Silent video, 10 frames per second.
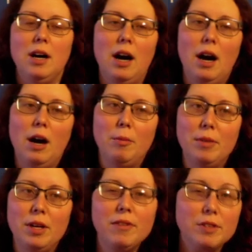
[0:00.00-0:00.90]
Um,
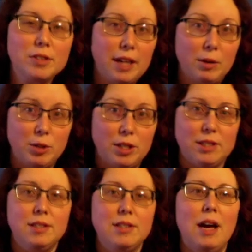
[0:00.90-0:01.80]
if the cycle
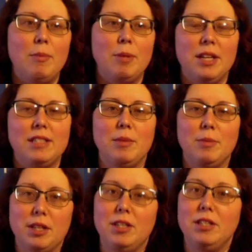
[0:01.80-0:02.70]
doesn't stop, then that's
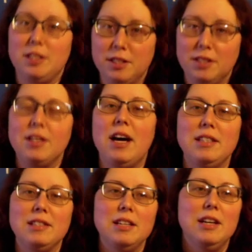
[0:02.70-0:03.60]
something you need to discuss,